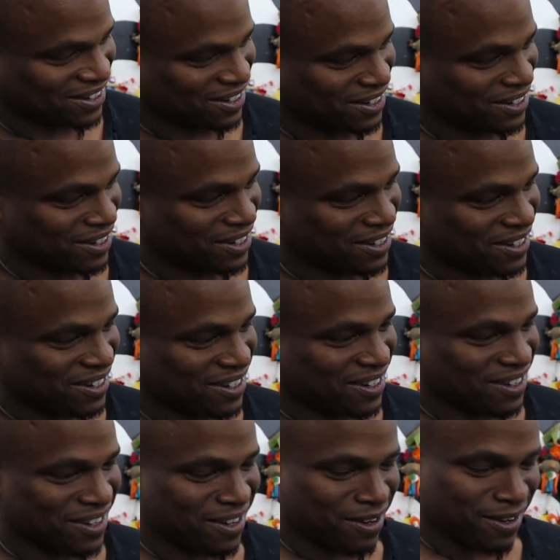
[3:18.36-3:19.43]
I was gonna call you
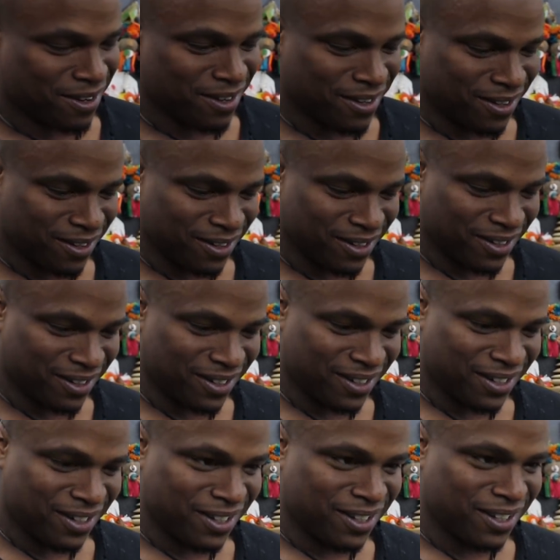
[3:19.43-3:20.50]
today about the
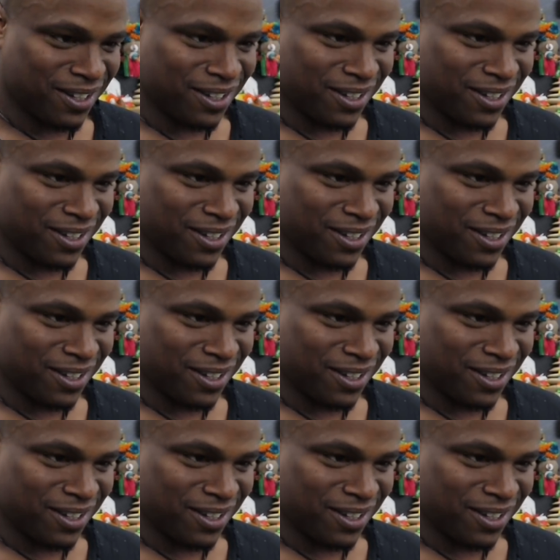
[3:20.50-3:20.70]
mustache,